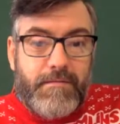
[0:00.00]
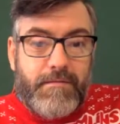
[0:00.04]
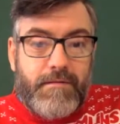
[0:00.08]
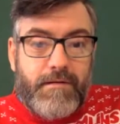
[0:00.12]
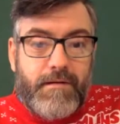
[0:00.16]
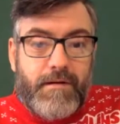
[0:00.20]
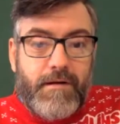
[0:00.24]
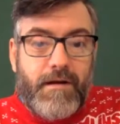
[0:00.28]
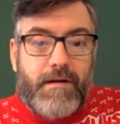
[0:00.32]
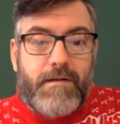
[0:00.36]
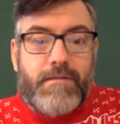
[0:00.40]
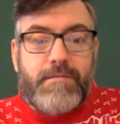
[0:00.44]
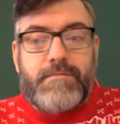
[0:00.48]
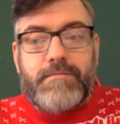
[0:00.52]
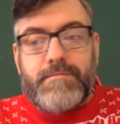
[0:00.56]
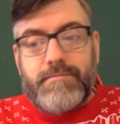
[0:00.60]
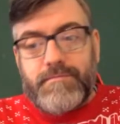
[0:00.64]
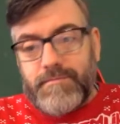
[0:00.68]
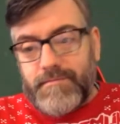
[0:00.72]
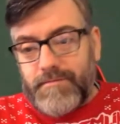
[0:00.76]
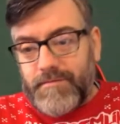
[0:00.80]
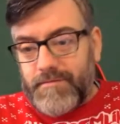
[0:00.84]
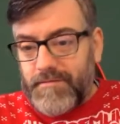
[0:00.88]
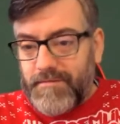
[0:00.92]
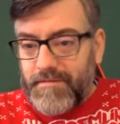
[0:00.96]
Oh,
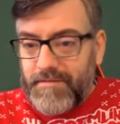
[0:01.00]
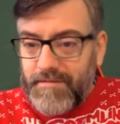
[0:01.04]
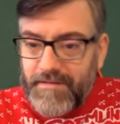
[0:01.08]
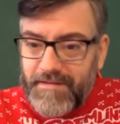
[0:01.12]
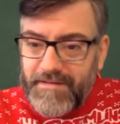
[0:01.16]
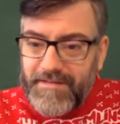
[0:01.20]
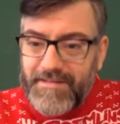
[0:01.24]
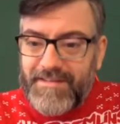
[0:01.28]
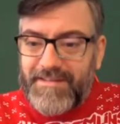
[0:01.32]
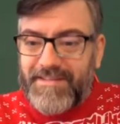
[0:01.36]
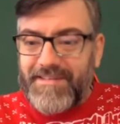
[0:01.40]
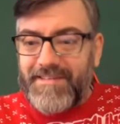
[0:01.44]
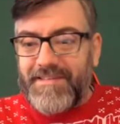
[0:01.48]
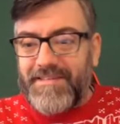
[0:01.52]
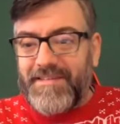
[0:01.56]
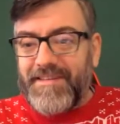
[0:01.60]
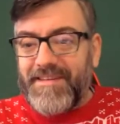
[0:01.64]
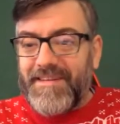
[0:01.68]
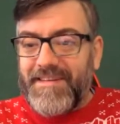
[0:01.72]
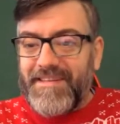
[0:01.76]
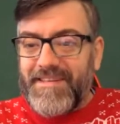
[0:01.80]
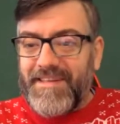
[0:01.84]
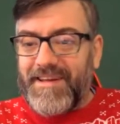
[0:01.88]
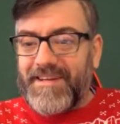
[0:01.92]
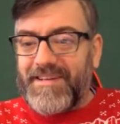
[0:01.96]

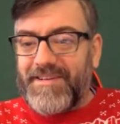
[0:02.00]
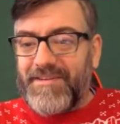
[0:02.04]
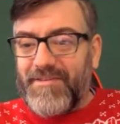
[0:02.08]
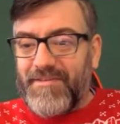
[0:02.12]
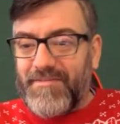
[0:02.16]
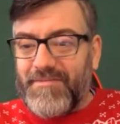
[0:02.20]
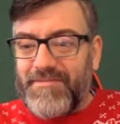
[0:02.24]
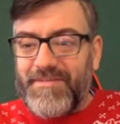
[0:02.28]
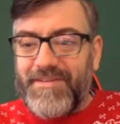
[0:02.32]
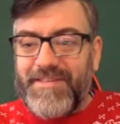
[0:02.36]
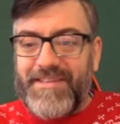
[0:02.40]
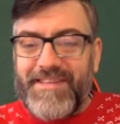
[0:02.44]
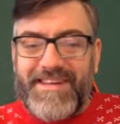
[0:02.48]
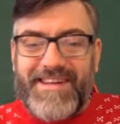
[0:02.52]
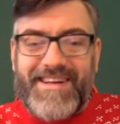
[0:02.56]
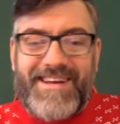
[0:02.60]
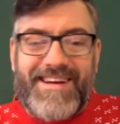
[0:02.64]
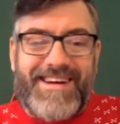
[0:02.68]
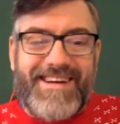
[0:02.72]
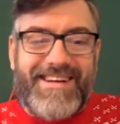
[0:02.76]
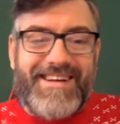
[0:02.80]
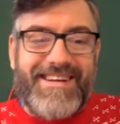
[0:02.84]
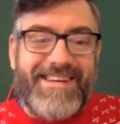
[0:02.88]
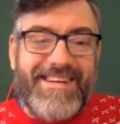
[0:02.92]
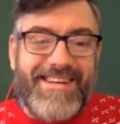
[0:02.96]
thank God for
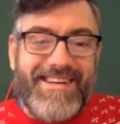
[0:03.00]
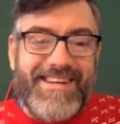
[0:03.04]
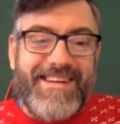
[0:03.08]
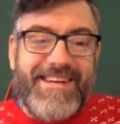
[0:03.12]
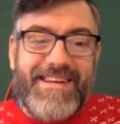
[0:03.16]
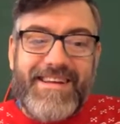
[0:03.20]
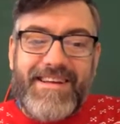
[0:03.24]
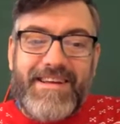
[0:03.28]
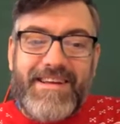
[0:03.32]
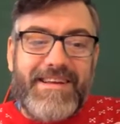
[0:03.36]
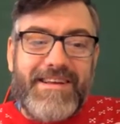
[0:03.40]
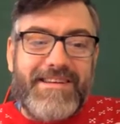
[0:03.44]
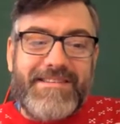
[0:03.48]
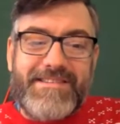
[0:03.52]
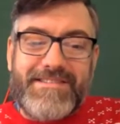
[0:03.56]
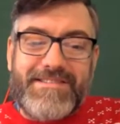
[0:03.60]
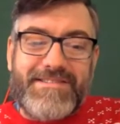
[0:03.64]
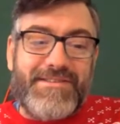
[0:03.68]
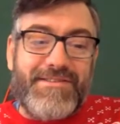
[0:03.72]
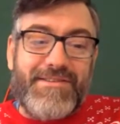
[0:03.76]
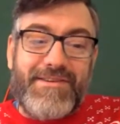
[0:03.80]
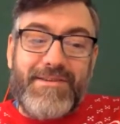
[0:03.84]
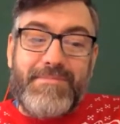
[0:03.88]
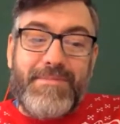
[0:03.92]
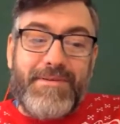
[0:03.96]
that.
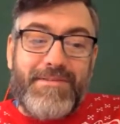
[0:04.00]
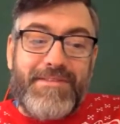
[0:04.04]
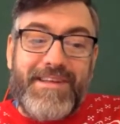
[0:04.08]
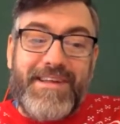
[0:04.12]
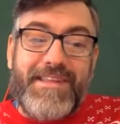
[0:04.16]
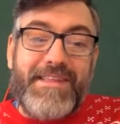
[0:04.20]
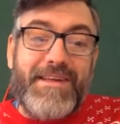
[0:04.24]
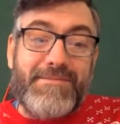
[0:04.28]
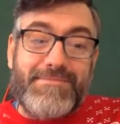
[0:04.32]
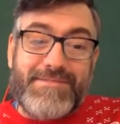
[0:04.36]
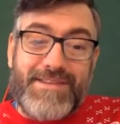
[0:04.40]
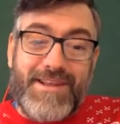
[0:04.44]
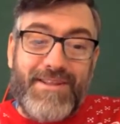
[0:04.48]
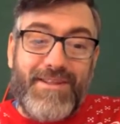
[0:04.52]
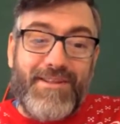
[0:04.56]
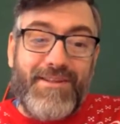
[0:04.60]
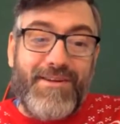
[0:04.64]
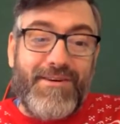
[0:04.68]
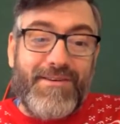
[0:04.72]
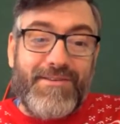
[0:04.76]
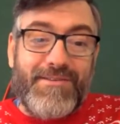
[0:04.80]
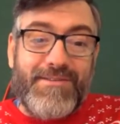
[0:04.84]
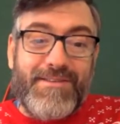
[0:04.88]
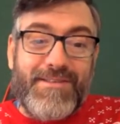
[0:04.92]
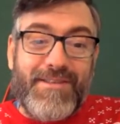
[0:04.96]
Sorry about that. That was a
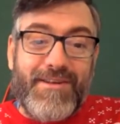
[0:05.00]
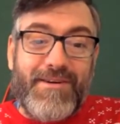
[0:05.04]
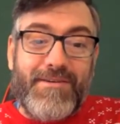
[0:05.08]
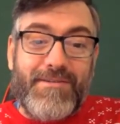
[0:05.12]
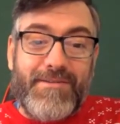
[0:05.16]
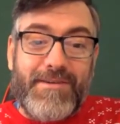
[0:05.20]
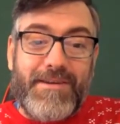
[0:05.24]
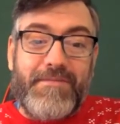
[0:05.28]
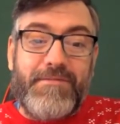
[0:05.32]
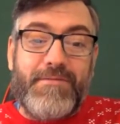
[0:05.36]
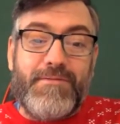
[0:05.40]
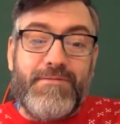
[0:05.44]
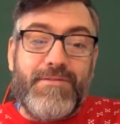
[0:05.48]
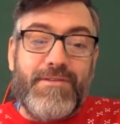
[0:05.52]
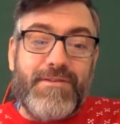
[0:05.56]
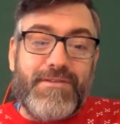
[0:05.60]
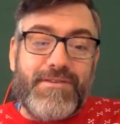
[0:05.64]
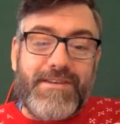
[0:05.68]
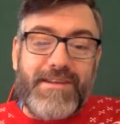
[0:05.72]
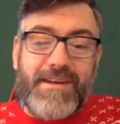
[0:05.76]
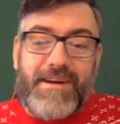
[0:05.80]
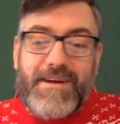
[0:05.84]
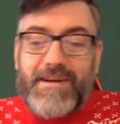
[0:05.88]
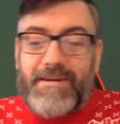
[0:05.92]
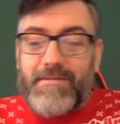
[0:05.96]
long, long... If you look at
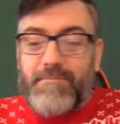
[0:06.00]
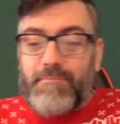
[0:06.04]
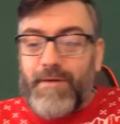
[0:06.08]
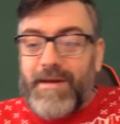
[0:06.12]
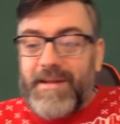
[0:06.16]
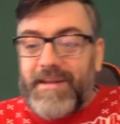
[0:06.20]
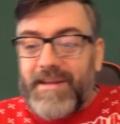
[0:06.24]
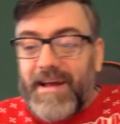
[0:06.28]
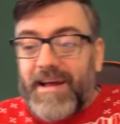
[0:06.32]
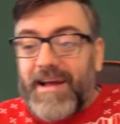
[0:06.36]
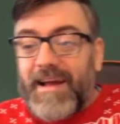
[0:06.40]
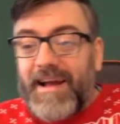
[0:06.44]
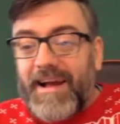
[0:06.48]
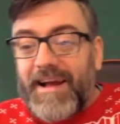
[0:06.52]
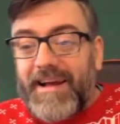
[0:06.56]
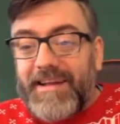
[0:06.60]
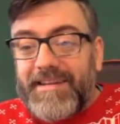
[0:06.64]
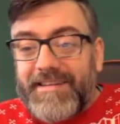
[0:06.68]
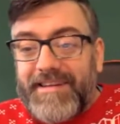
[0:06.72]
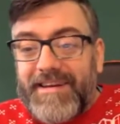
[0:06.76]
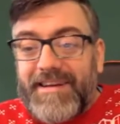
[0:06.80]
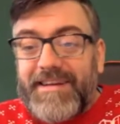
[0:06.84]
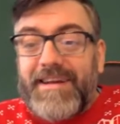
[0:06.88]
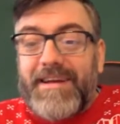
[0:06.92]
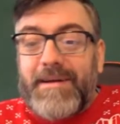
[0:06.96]
that, when
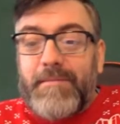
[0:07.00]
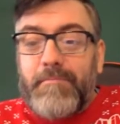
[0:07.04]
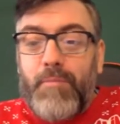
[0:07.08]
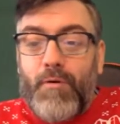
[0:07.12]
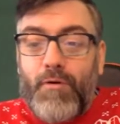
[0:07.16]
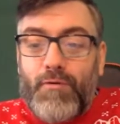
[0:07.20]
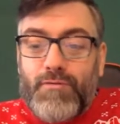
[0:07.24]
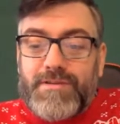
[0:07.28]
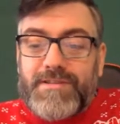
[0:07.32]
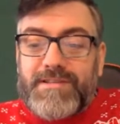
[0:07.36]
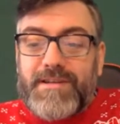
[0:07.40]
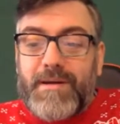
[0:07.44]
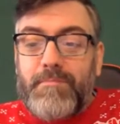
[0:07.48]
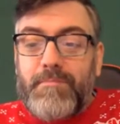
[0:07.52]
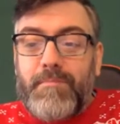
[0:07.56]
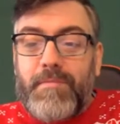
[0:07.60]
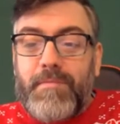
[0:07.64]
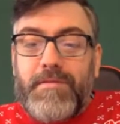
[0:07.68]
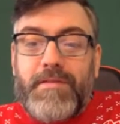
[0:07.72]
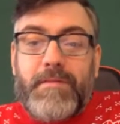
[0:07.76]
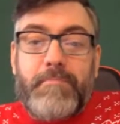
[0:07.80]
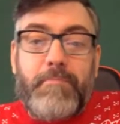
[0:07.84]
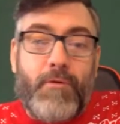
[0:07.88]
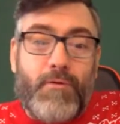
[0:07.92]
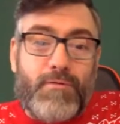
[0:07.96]
Anya post up
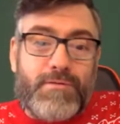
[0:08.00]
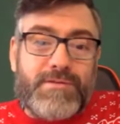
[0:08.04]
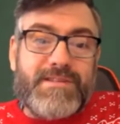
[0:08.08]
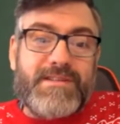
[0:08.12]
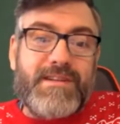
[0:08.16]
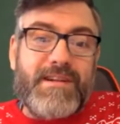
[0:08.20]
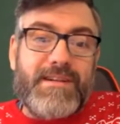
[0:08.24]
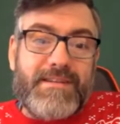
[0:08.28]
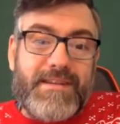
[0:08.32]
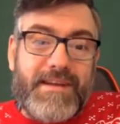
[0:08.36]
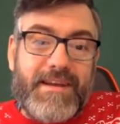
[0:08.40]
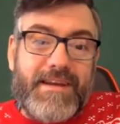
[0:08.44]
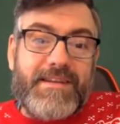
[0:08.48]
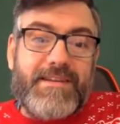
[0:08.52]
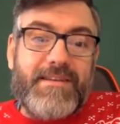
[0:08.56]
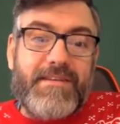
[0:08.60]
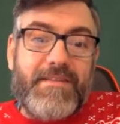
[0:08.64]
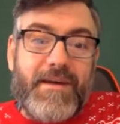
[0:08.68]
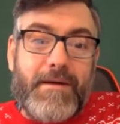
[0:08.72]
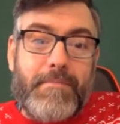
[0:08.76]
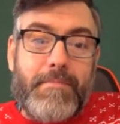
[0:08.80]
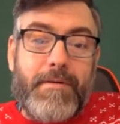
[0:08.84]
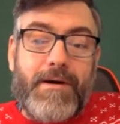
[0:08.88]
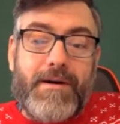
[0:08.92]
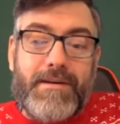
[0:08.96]
the postal date of
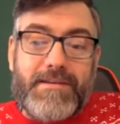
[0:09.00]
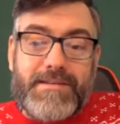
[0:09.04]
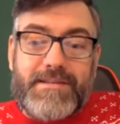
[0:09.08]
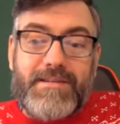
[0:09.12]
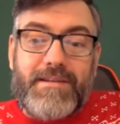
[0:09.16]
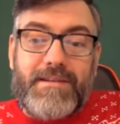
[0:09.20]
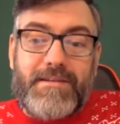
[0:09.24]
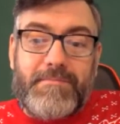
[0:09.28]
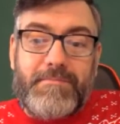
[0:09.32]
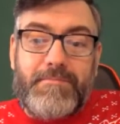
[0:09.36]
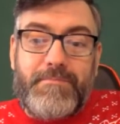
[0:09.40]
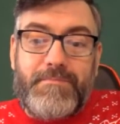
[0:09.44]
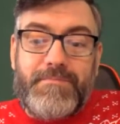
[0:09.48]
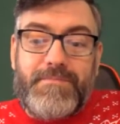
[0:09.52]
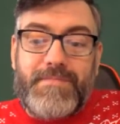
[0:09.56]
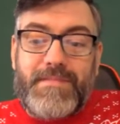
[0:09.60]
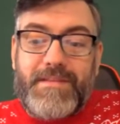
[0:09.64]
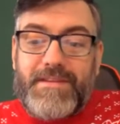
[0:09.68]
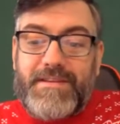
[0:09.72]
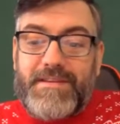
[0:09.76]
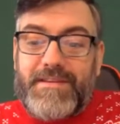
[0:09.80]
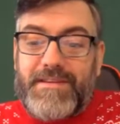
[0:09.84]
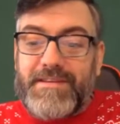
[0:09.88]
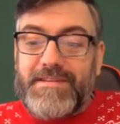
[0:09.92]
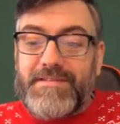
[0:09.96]
that parcel,
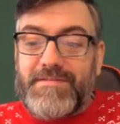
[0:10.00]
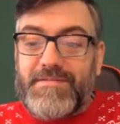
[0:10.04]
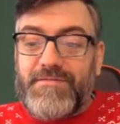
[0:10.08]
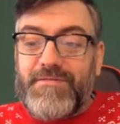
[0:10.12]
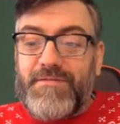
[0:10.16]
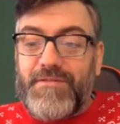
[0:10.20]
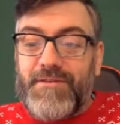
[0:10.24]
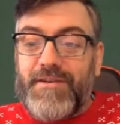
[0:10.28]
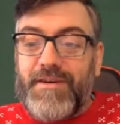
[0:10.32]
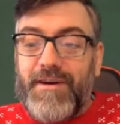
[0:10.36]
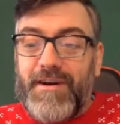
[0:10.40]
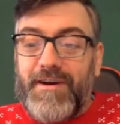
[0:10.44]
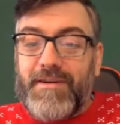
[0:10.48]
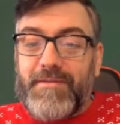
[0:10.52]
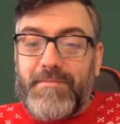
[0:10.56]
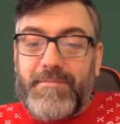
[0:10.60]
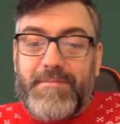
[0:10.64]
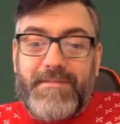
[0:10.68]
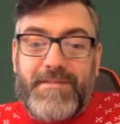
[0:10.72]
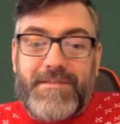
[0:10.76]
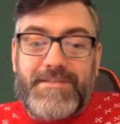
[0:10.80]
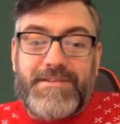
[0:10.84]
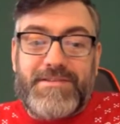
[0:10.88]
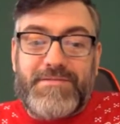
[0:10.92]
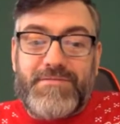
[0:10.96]
just for
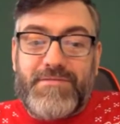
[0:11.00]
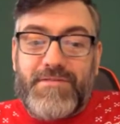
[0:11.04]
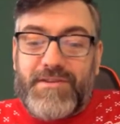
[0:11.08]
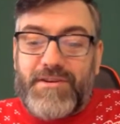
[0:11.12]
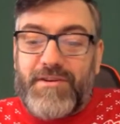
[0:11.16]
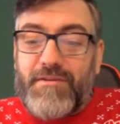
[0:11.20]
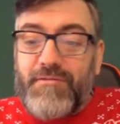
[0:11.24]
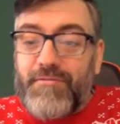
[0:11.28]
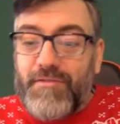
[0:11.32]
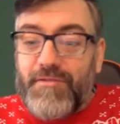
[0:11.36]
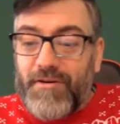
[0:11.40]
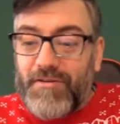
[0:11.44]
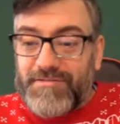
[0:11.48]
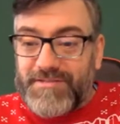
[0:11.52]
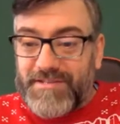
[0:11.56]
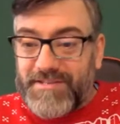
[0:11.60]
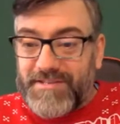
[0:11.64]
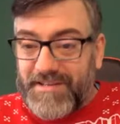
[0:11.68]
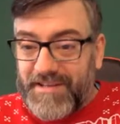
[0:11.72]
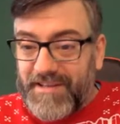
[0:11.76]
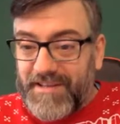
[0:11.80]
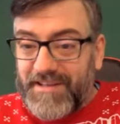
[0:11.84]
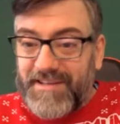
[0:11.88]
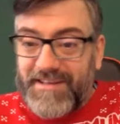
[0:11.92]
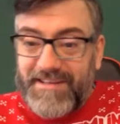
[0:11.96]
curiosity.